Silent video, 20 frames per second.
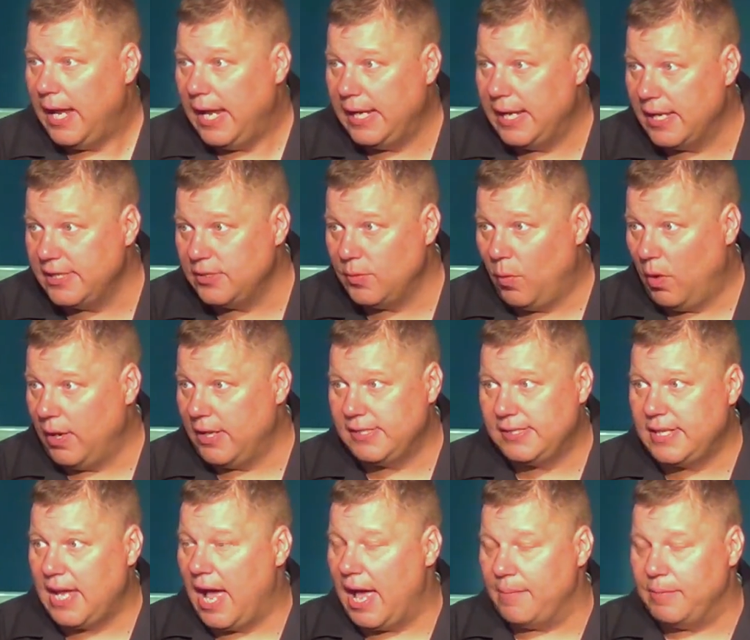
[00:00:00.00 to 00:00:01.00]
He doesn't want
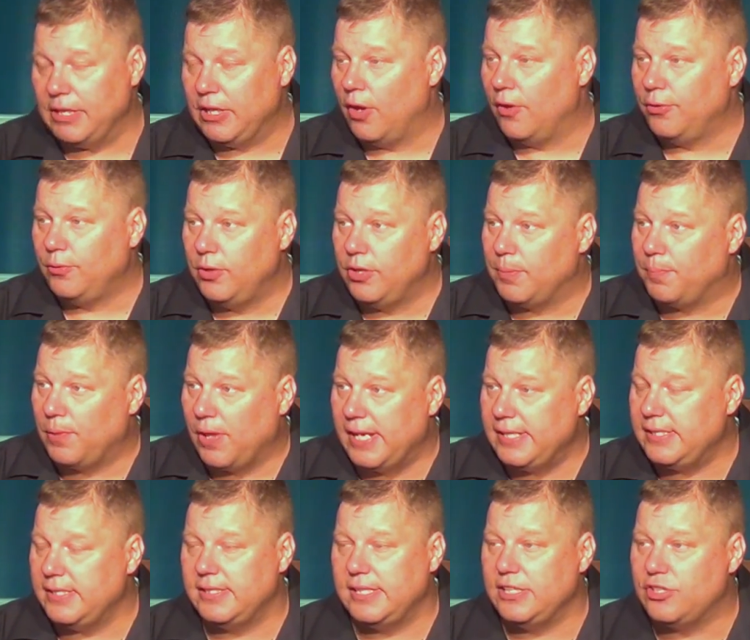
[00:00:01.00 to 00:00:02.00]
to stop and go through the
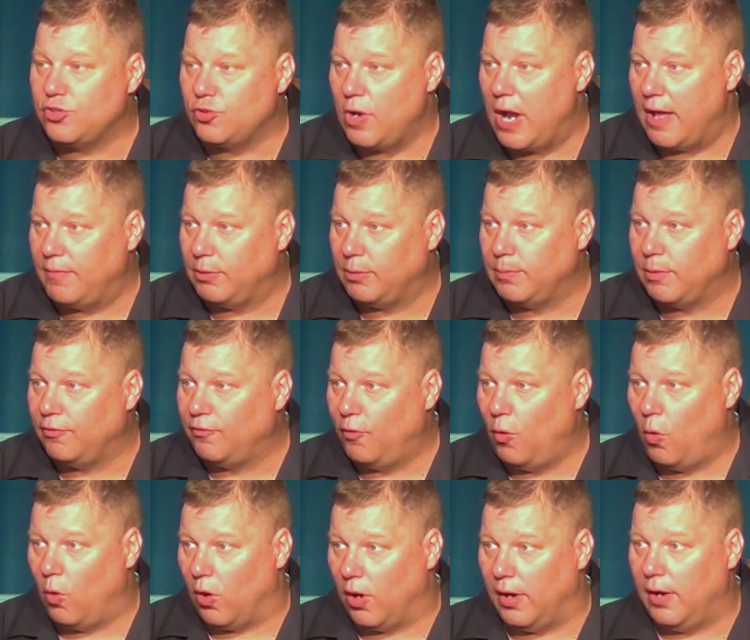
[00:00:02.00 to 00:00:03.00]
places he's traveled
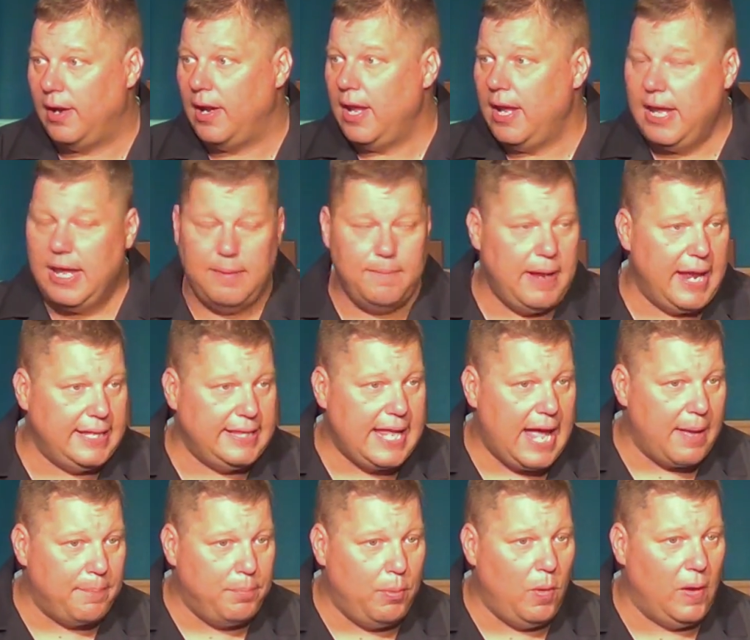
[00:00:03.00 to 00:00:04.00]
before. He made
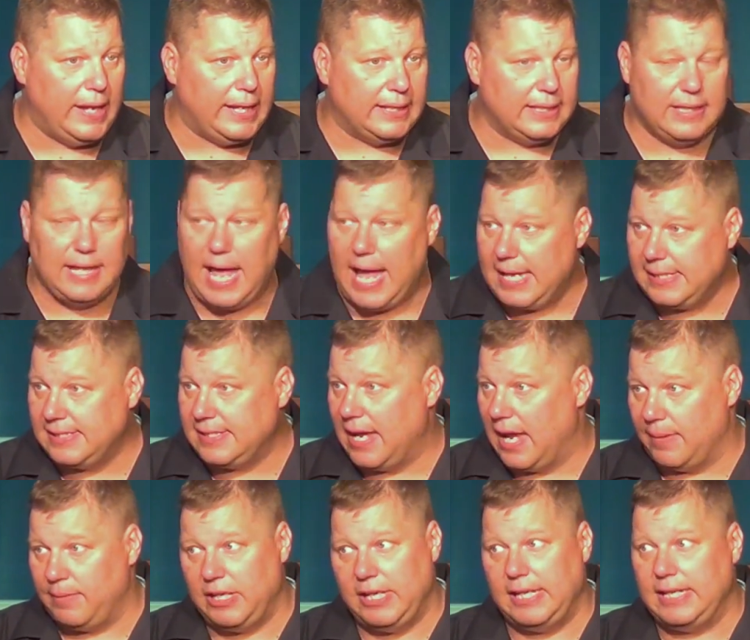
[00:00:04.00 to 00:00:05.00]
that point last
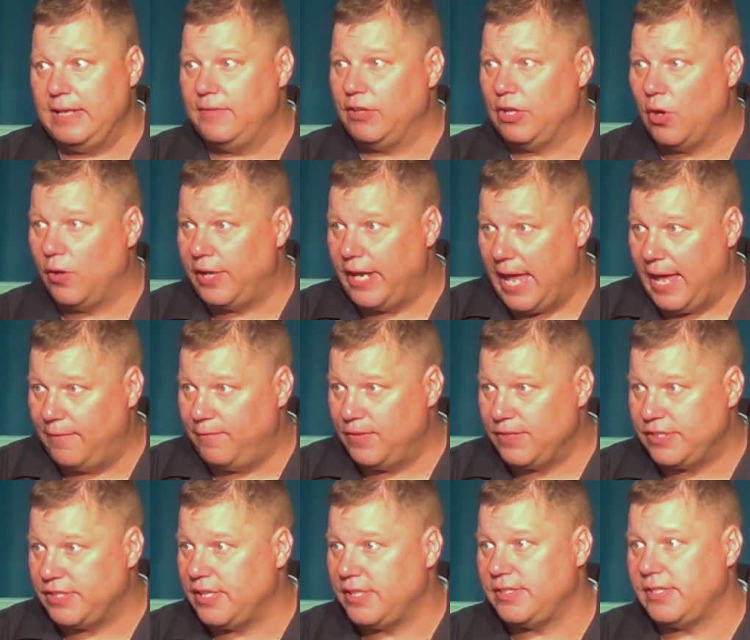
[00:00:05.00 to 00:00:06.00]
time. He didn't even go to
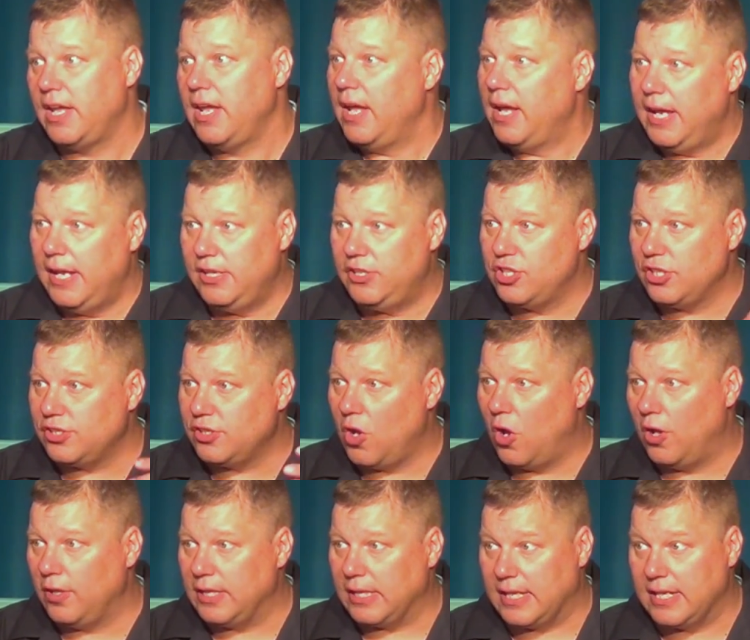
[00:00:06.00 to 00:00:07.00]
Ephesus. He just
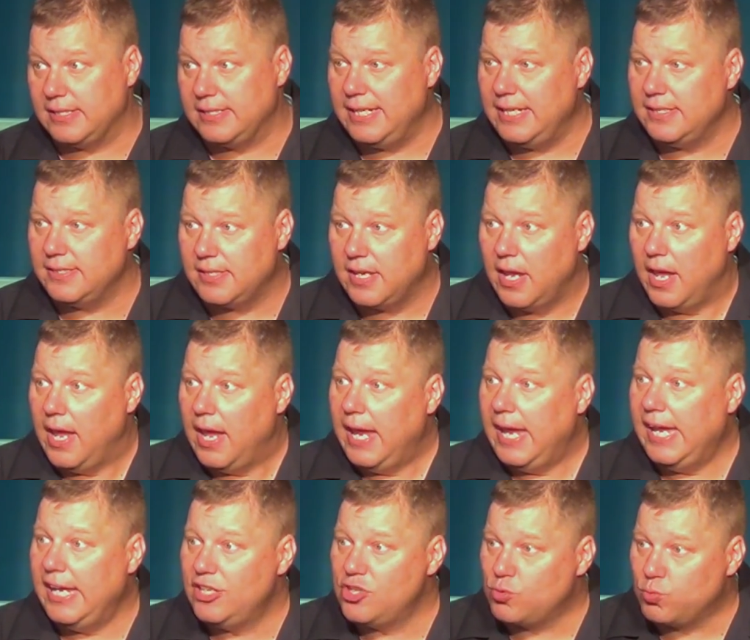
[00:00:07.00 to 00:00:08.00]
called it because he's,
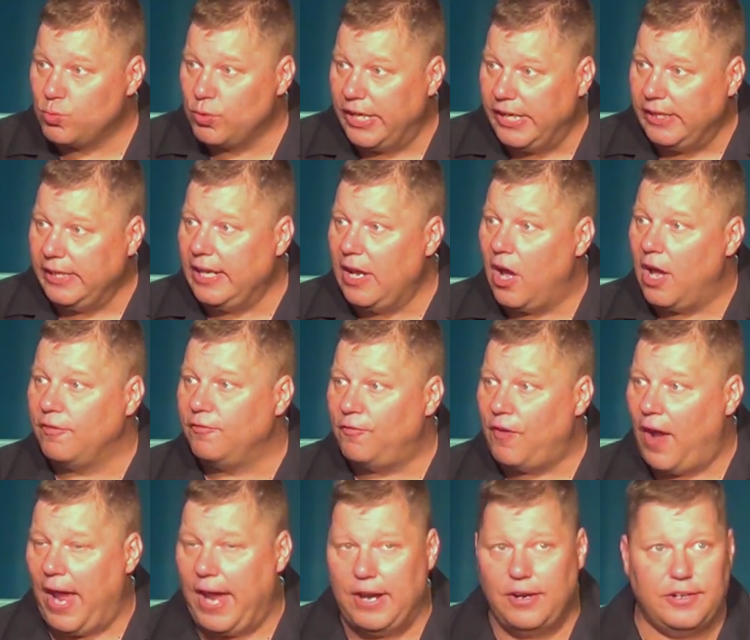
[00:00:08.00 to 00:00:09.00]
he's really
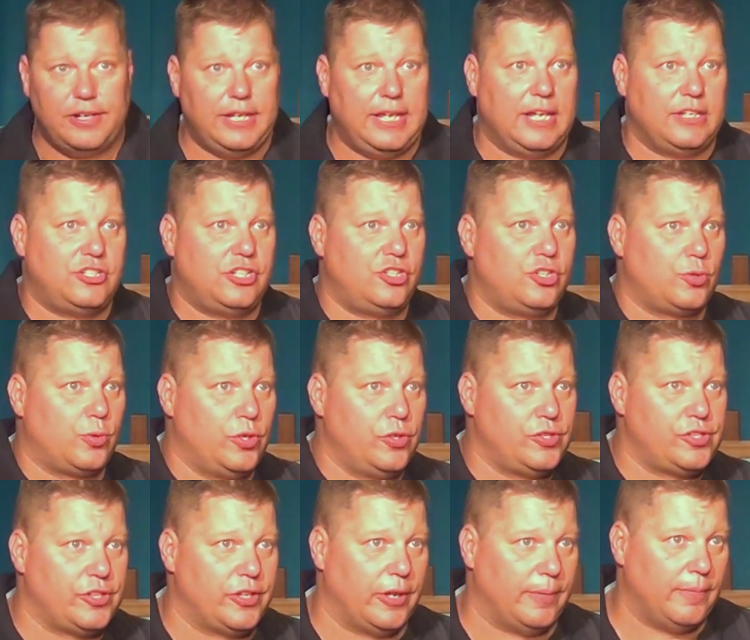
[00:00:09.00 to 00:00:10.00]
on fire to get to
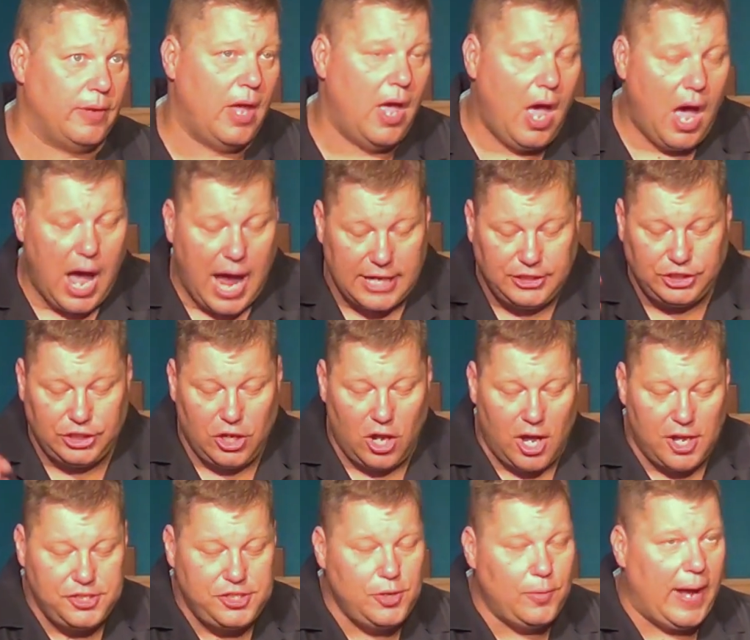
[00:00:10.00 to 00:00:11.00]
Jerusalem. I should
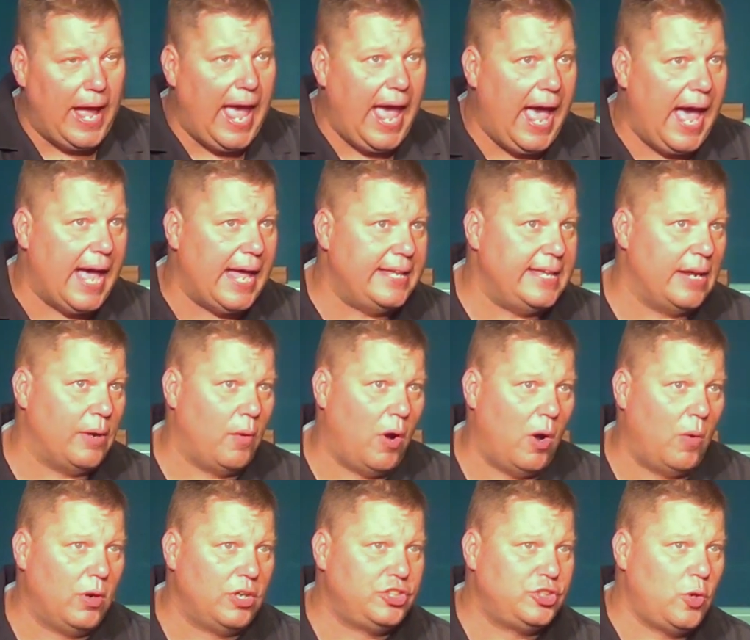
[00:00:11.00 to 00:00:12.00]
also add that
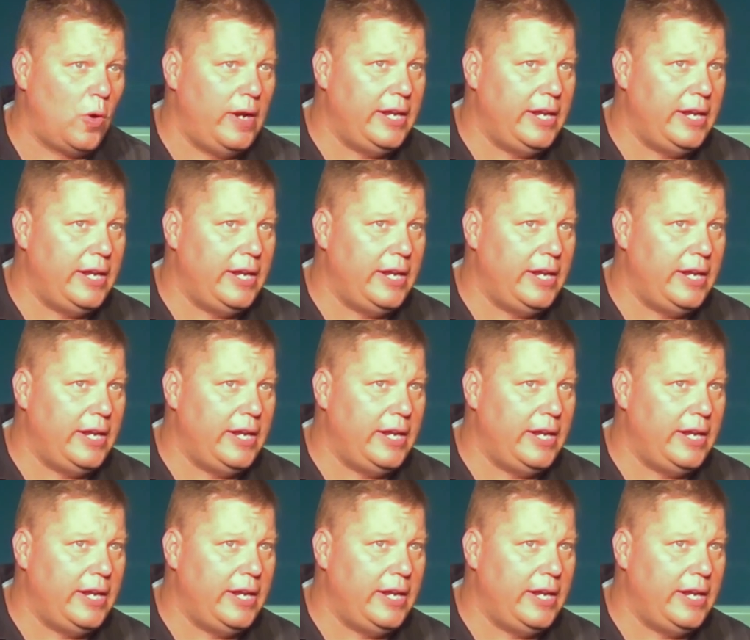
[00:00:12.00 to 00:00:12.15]
while we're